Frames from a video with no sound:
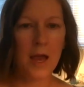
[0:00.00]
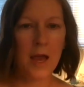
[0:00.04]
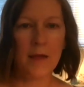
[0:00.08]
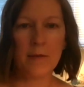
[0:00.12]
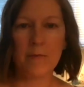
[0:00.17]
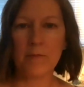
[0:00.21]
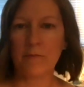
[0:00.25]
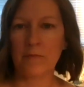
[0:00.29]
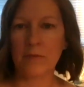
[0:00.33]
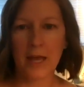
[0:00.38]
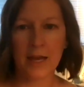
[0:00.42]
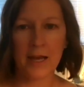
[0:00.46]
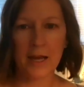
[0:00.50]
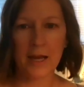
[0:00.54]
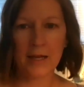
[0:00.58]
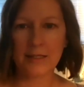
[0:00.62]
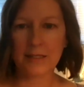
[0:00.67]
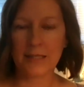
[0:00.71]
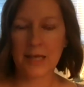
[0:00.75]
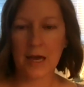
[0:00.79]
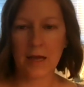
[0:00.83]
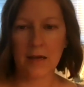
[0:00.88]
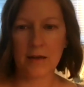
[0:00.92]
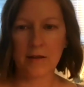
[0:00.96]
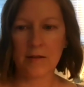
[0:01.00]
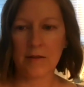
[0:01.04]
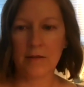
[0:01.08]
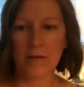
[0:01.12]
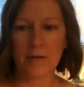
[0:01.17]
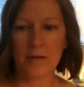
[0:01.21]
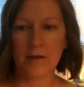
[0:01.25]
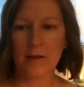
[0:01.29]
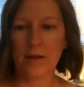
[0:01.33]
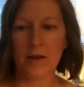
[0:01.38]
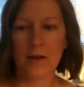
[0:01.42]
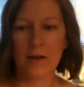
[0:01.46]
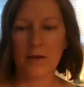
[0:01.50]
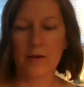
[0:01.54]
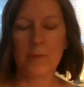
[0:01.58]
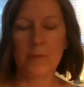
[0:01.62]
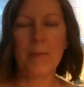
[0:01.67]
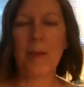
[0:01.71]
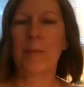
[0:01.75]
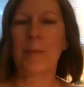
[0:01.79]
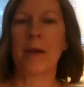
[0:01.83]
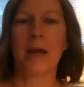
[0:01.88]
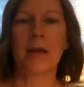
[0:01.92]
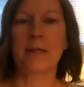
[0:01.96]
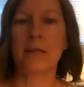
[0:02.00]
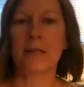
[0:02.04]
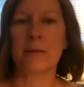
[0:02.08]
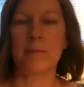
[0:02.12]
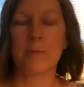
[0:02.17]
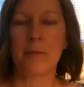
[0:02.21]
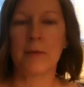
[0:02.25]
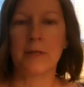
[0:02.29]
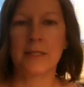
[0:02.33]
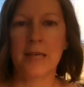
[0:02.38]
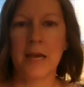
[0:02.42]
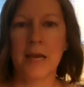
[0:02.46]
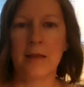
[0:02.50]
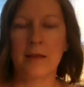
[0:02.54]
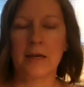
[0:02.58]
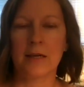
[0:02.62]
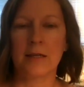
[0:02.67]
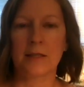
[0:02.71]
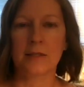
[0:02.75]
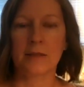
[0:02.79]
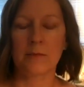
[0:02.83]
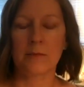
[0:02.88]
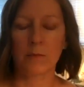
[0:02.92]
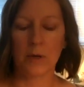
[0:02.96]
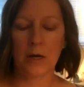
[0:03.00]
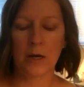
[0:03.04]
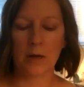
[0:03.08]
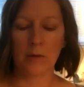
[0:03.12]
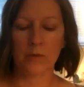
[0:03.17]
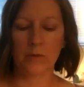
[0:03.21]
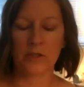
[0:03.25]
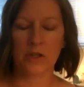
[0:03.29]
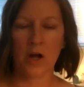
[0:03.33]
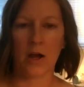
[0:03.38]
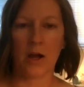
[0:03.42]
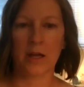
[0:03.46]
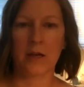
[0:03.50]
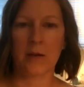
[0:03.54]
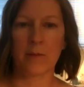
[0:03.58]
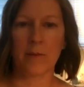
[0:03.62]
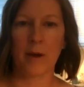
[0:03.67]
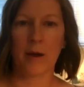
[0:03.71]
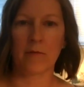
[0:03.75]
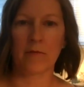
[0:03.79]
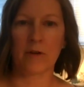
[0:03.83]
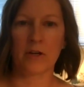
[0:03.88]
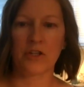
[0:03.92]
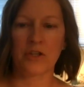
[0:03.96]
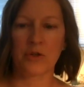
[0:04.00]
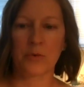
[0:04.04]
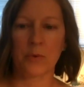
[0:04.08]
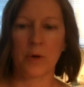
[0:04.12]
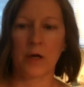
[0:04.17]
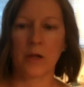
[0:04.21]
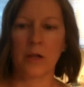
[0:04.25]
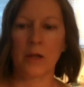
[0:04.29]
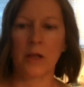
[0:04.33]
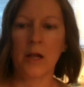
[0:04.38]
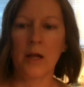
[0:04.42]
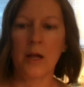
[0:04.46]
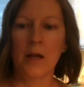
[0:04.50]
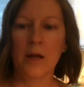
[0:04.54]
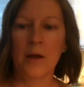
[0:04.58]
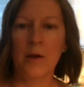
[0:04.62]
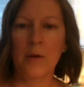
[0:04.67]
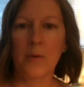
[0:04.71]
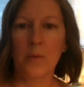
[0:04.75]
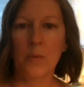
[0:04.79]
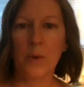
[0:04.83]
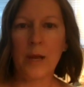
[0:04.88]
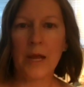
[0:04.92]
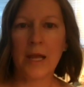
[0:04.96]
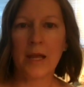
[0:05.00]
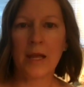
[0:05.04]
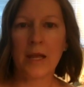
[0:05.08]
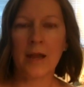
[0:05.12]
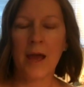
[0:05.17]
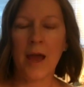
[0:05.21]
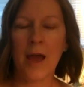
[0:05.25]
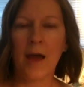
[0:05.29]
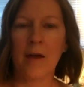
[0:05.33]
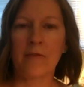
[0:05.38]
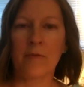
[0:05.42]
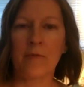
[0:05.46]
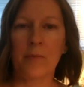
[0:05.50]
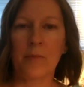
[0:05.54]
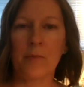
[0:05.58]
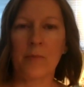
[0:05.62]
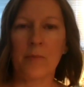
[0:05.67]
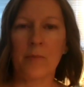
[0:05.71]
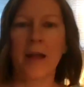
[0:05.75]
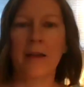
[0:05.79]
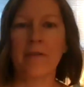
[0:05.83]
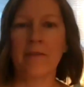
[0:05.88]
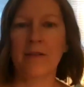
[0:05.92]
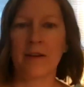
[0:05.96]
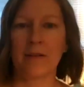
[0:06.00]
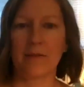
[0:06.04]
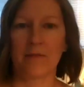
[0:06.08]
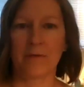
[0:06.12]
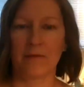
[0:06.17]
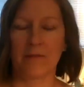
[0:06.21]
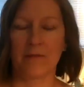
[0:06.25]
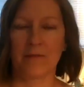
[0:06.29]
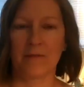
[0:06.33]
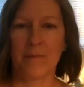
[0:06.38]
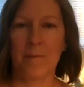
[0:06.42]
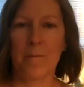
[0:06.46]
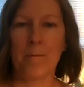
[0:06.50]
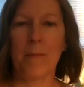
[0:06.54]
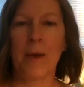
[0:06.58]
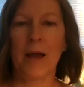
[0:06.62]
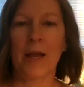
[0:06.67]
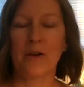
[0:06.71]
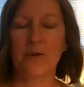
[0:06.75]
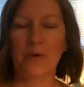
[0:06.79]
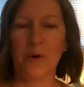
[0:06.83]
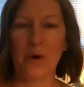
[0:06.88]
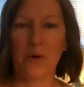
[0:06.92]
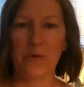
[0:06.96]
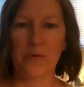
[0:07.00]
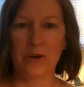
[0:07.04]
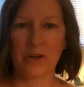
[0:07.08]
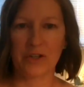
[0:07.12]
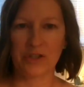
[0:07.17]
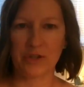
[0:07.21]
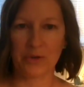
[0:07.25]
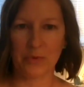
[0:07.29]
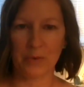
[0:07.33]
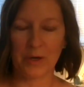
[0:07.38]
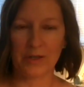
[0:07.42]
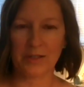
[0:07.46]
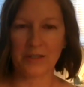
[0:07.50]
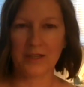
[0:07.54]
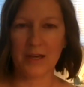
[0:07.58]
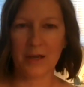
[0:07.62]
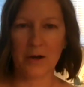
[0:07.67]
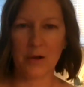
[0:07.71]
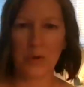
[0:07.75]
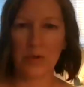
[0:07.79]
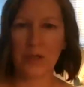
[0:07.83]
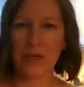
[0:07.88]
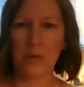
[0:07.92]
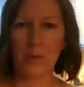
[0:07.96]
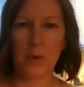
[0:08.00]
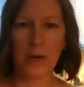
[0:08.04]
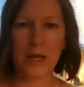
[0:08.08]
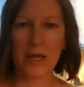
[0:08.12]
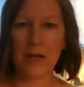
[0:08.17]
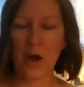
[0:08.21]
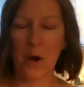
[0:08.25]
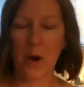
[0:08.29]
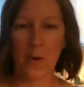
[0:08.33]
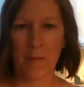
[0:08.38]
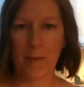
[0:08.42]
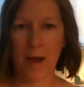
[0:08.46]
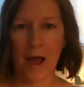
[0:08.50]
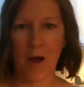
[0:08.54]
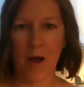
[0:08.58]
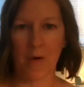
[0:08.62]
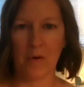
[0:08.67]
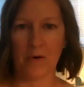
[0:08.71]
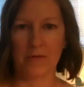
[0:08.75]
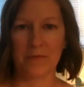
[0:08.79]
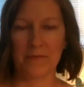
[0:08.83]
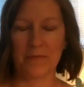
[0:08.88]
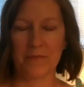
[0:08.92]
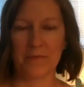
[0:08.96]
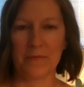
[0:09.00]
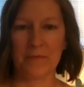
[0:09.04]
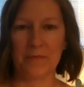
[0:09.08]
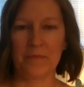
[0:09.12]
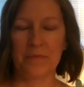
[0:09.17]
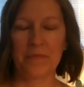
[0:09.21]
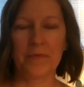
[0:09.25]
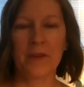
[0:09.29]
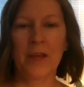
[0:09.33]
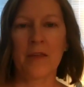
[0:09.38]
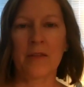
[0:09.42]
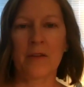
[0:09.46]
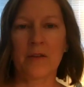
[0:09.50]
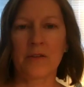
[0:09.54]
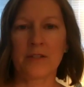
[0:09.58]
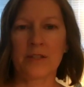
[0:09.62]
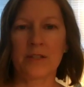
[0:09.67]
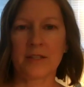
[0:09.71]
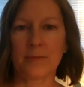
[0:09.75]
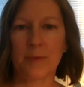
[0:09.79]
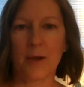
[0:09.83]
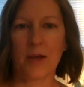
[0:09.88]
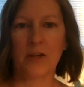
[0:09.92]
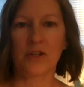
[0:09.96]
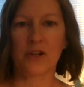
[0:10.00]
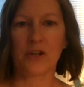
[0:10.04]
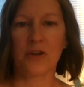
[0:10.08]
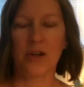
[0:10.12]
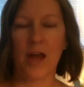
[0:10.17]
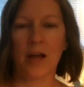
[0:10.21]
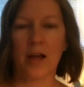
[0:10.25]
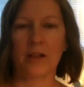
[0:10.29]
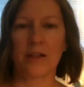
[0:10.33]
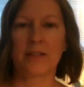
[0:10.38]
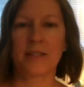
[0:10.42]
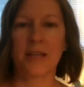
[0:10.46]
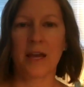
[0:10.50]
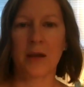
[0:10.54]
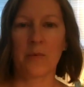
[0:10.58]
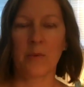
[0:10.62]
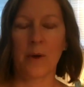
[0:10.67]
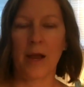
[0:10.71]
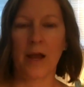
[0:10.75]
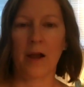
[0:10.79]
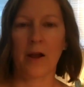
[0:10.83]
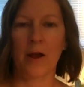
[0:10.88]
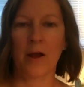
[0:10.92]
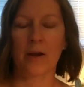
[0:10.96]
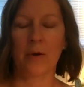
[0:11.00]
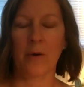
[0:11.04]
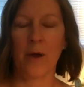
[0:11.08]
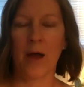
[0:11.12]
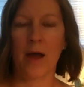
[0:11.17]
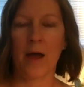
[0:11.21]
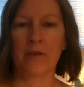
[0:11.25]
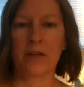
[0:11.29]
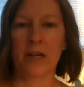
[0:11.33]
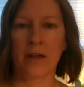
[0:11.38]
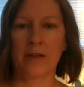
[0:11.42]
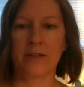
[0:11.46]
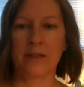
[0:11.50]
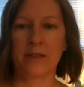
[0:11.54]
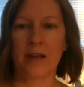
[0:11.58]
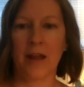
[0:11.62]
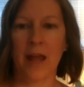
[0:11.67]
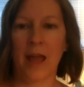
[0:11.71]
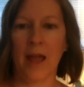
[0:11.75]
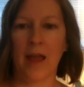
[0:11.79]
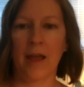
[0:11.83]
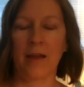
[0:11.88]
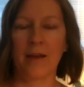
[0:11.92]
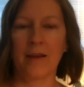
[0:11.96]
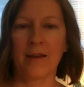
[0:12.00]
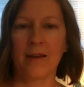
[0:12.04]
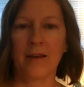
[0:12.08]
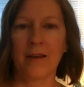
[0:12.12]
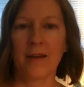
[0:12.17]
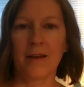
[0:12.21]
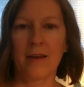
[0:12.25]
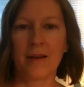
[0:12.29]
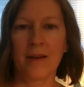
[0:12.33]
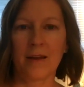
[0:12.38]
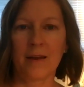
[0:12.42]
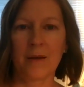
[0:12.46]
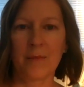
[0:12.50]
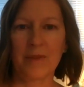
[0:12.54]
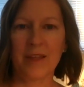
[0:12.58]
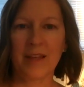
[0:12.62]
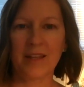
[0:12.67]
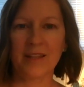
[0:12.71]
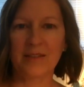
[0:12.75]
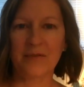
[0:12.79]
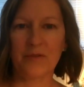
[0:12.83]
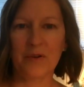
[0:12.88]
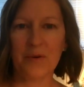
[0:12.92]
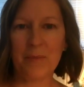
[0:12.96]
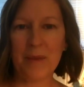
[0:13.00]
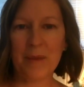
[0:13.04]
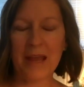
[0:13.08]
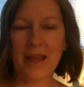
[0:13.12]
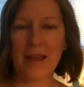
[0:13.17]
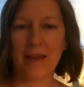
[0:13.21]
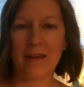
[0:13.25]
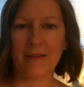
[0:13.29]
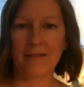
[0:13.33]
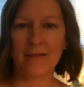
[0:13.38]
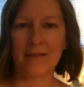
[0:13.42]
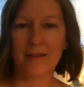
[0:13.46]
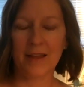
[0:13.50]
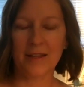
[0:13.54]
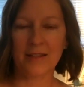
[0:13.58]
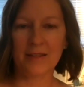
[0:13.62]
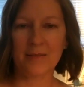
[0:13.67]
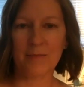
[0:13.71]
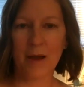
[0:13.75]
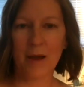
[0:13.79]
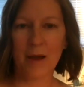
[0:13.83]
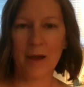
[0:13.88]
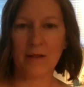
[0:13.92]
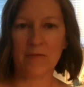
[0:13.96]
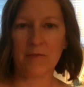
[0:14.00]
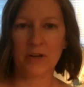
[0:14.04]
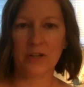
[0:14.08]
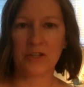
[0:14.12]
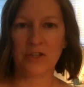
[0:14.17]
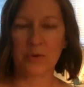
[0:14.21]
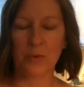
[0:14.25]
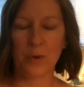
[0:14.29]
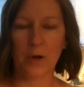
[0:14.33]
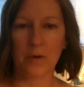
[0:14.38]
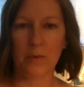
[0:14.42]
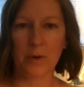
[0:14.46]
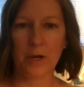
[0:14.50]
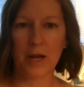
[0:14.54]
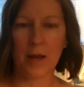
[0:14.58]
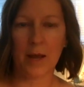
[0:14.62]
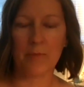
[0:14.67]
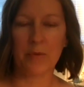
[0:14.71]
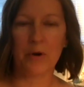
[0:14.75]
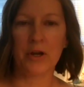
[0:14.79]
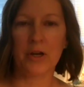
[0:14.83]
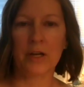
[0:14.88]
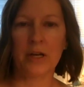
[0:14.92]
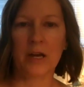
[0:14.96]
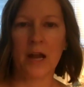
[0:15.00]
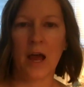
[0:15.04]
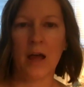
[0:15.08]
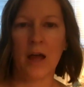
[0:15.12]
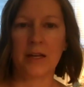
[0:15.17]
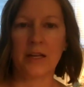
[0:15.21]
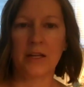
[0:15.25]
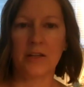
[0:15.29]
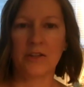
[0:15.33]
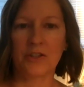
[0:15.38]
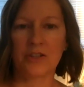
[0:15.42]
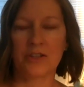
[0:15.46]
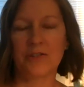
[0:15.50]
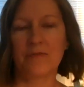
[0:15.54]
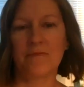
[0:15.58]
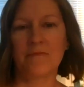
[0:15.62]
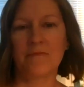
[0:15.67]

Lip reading: And like I said, maybe I didn't say this when I was talking about ritual. We can have private micro rituals that only we know about. There's a special necklace I wear. I don't have it on today. That's for me. That's my ritual when I put it on each,